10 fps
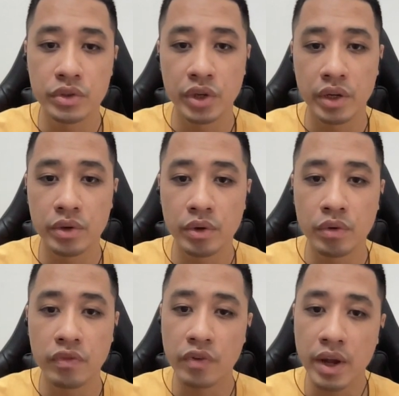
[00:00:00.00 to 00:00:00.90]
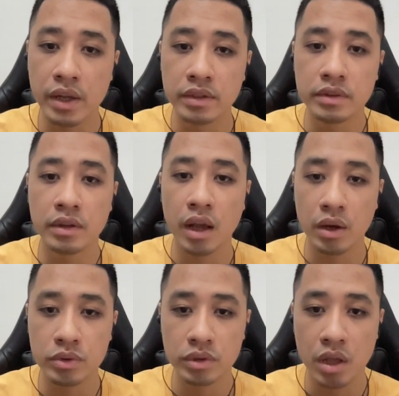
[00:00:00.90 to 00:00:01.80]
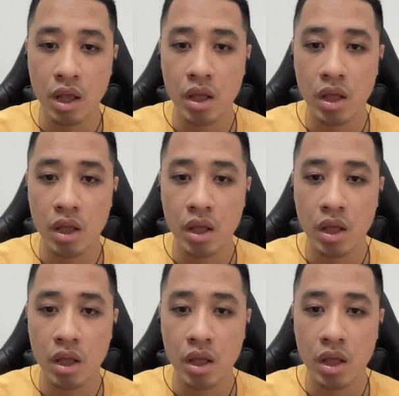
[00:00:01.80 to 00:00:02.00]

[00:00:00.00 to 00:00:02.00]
China, France, Laos,